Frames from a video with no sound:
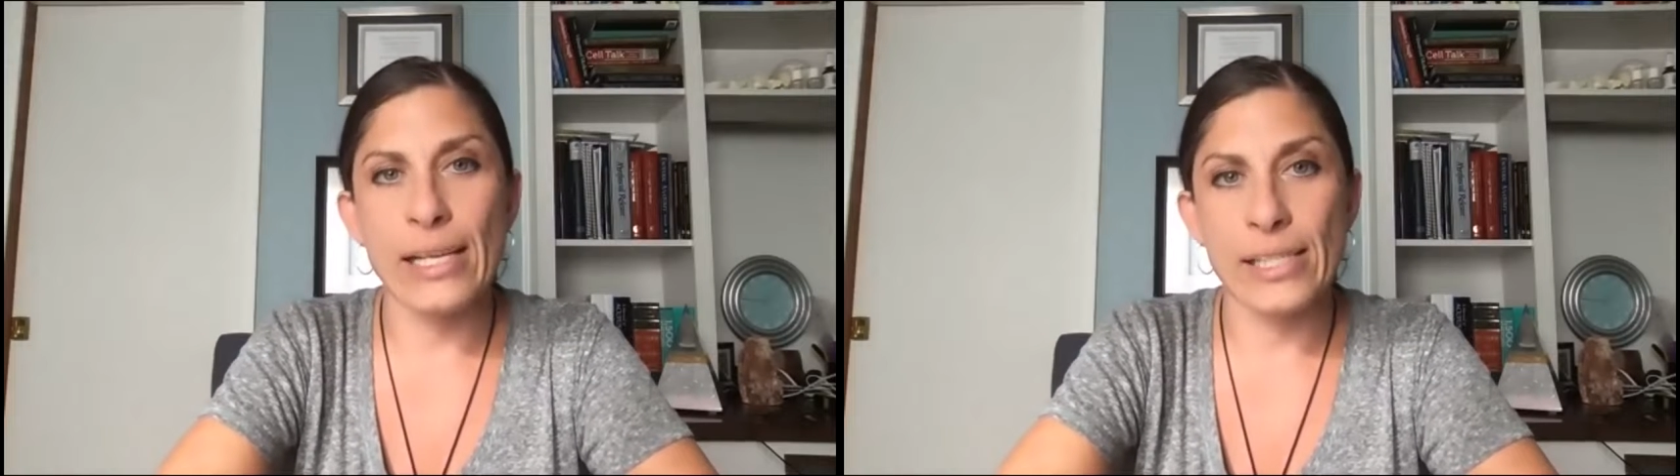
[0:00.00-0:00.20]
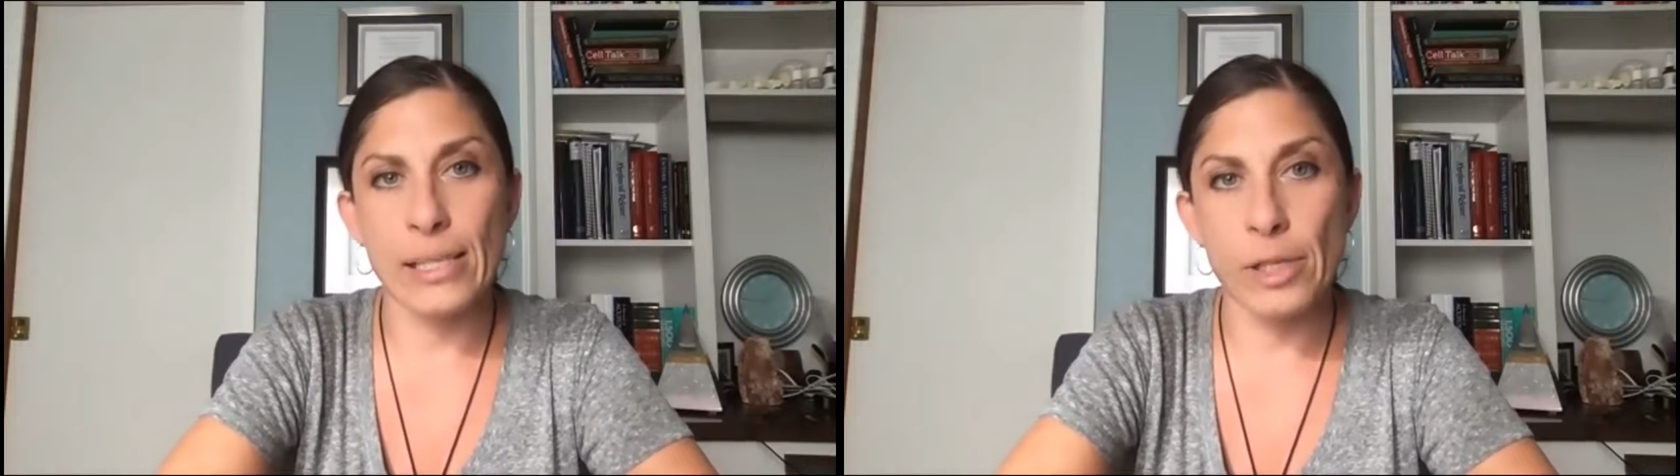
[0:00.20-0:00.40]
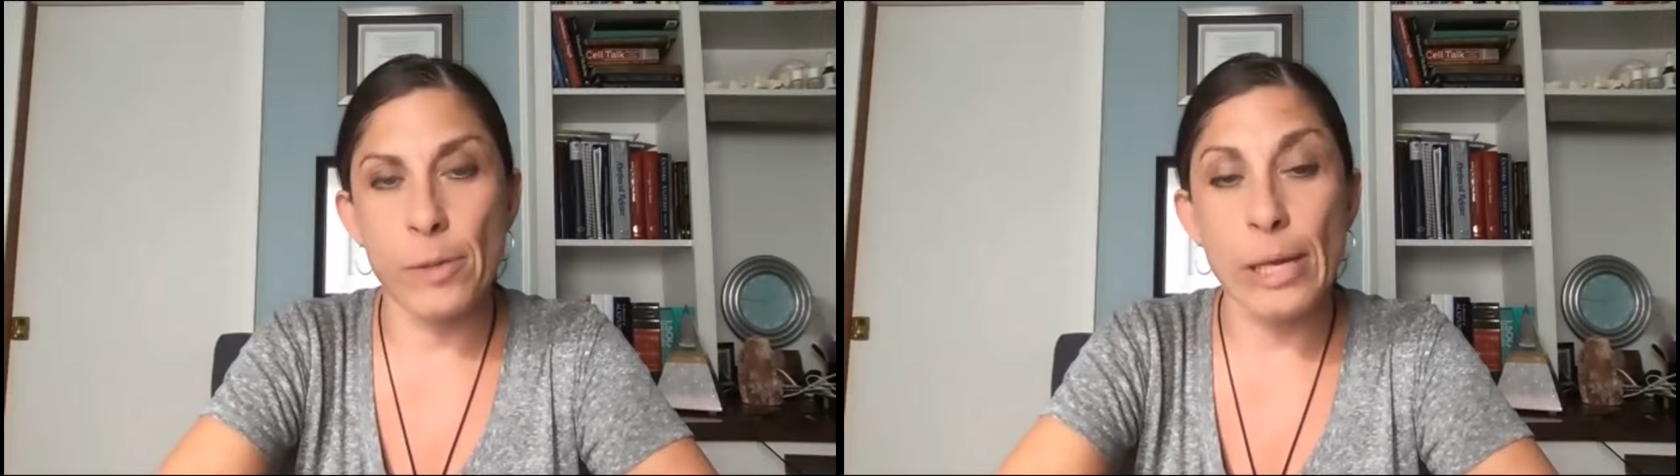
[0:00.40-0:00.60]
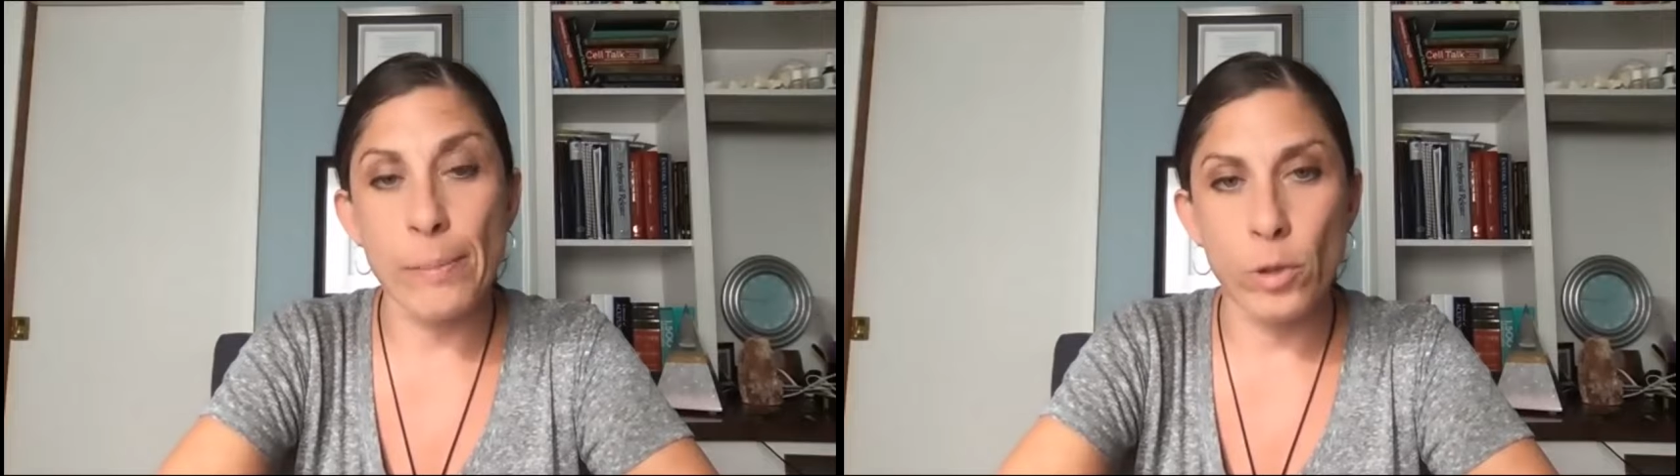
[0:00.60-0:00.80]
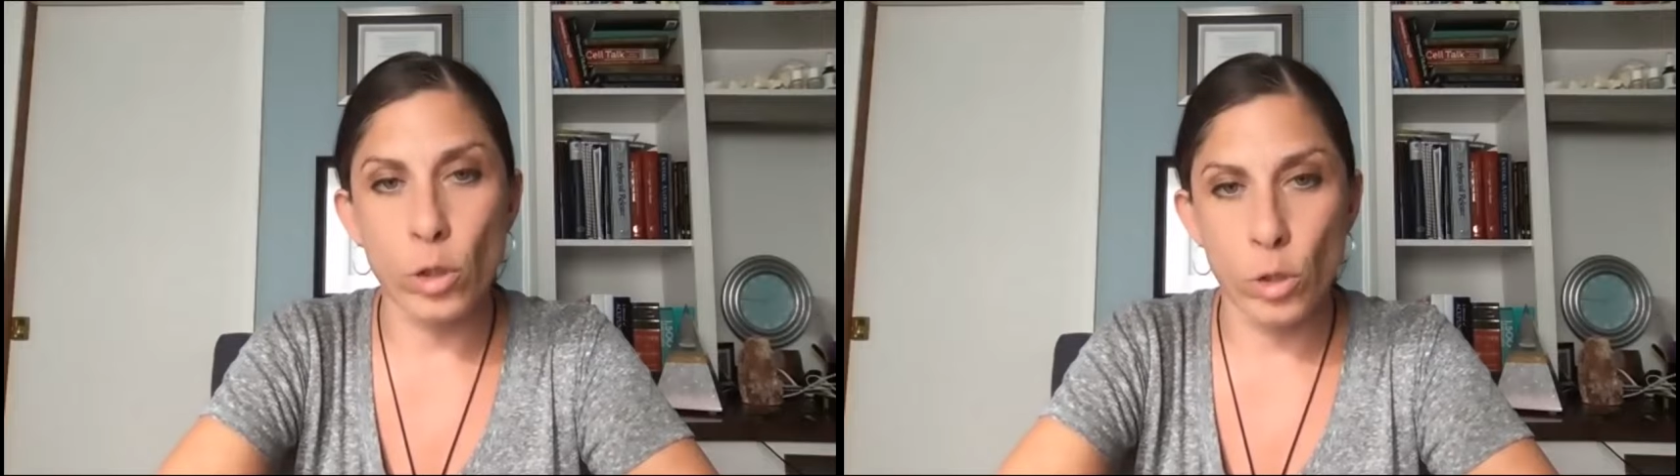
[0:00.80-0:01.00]
And some of the
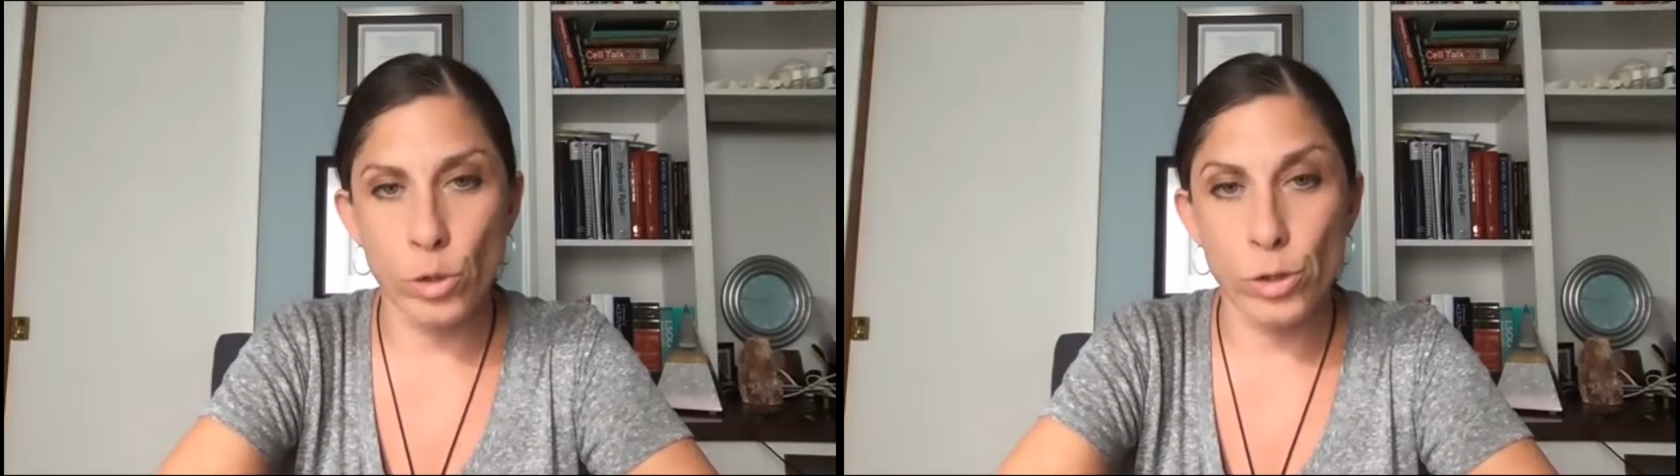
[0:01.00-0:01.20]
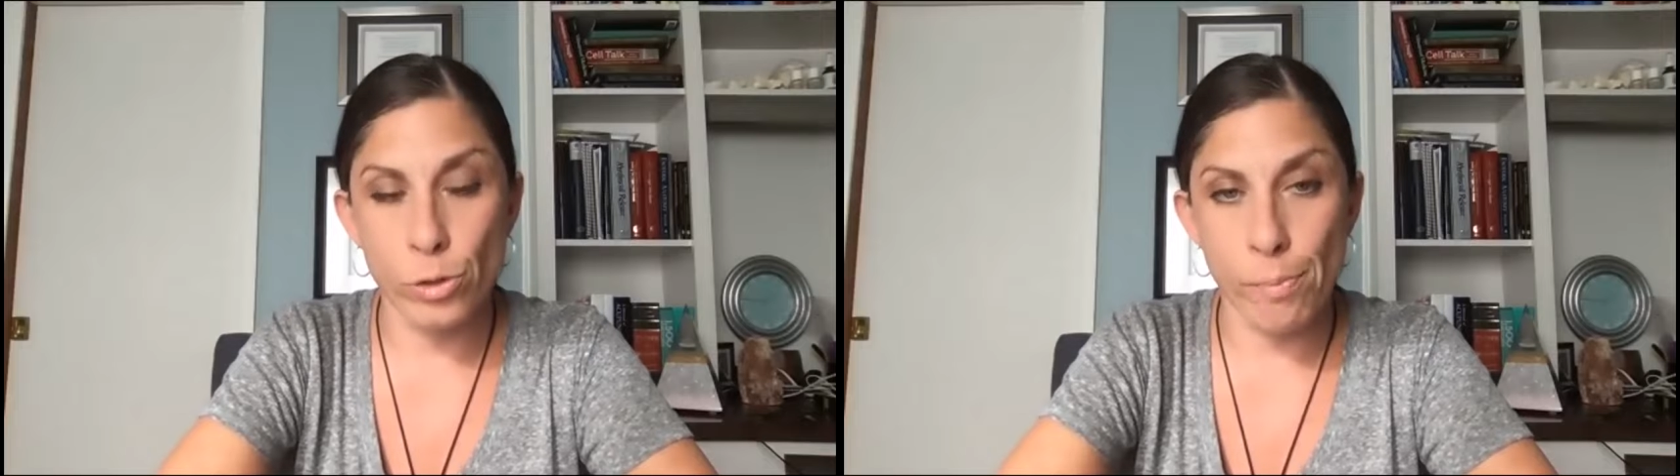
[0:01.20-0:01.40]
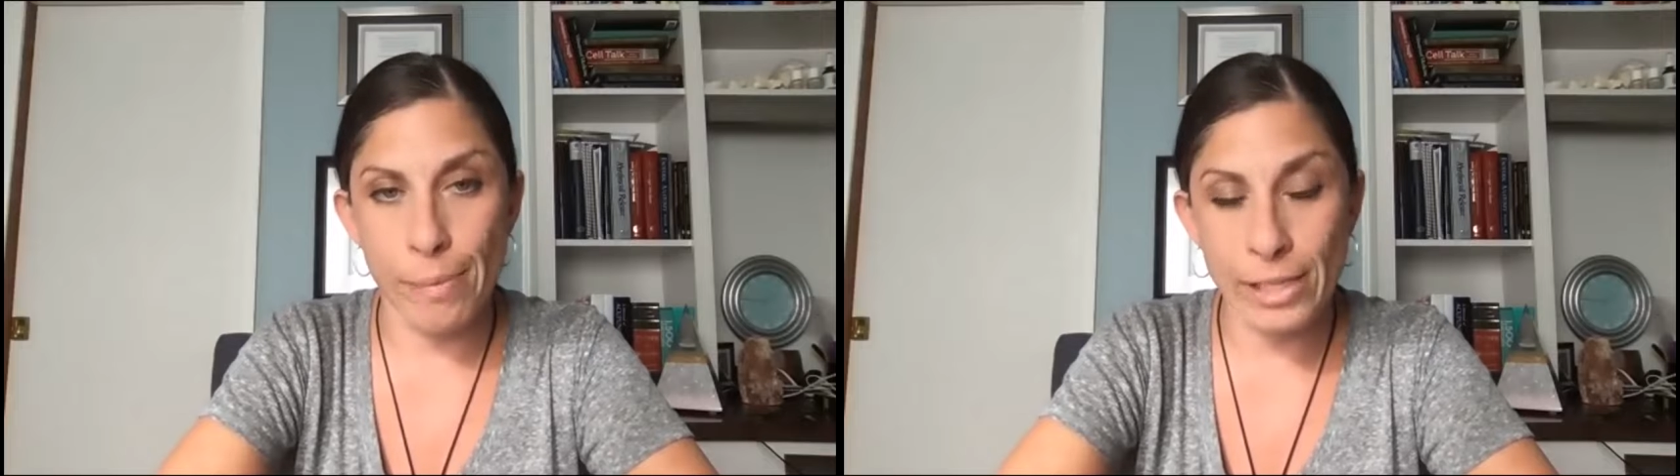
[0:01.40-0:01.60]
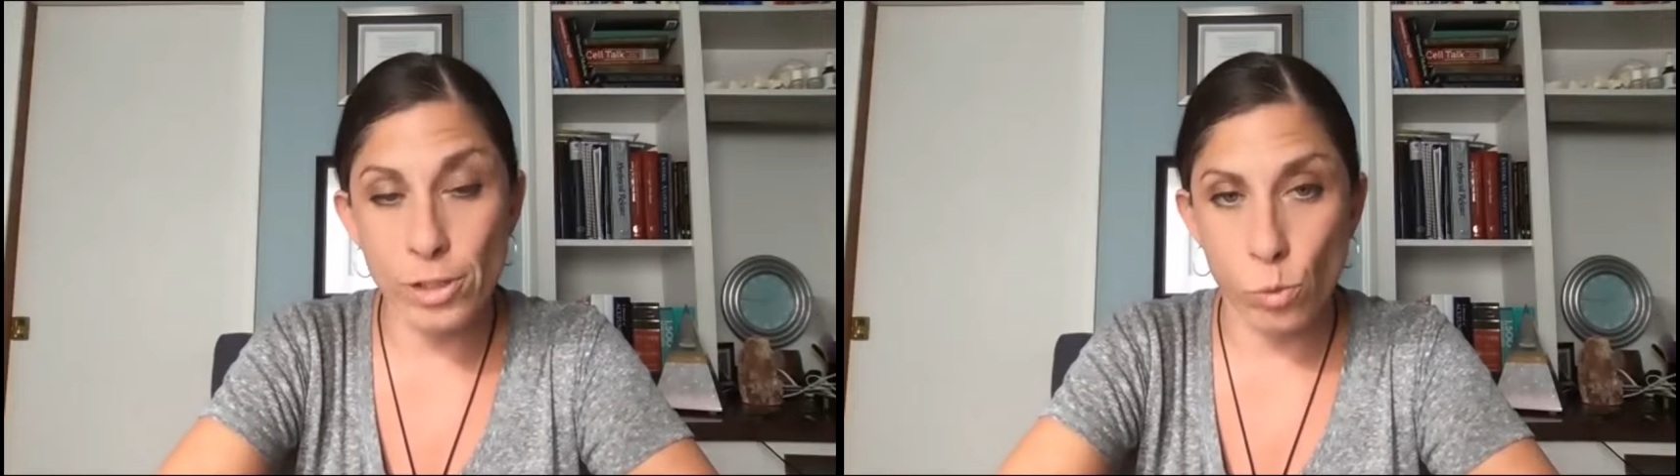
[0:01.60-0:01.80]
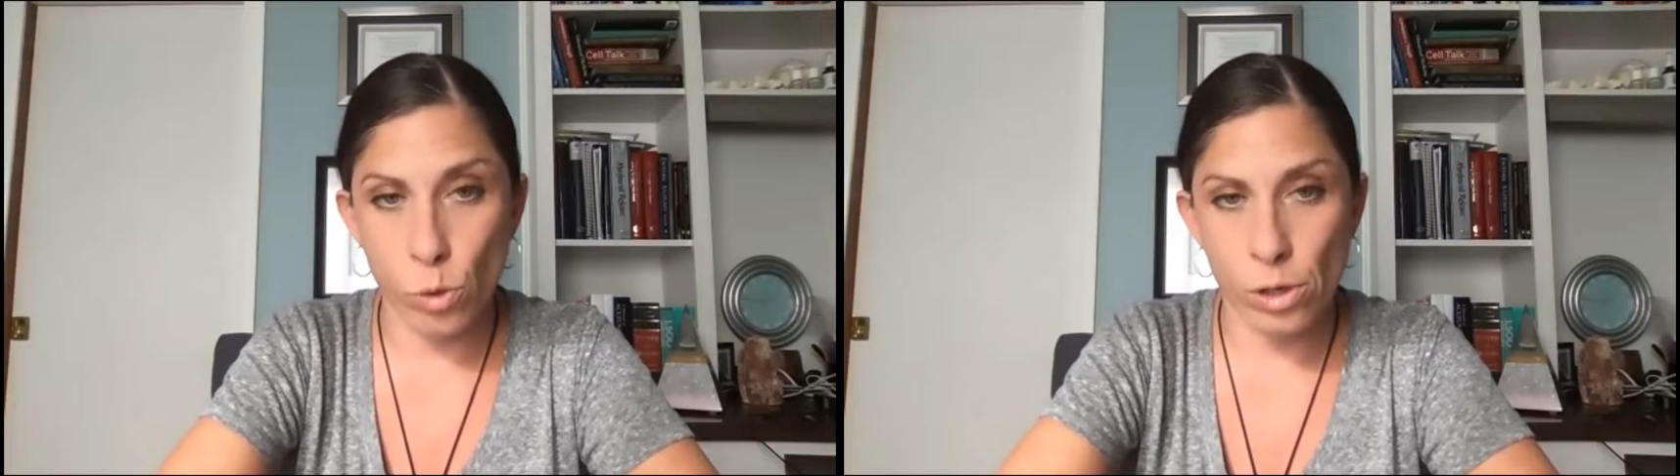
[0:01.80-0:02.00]
people who do the
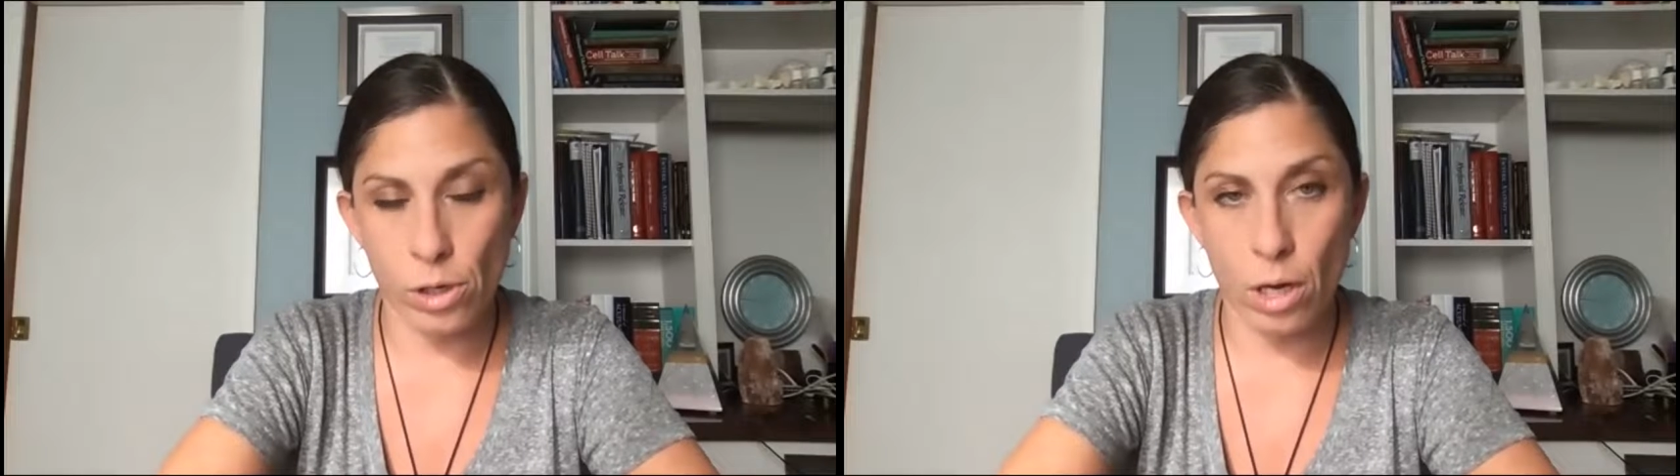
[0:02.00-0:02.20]
best work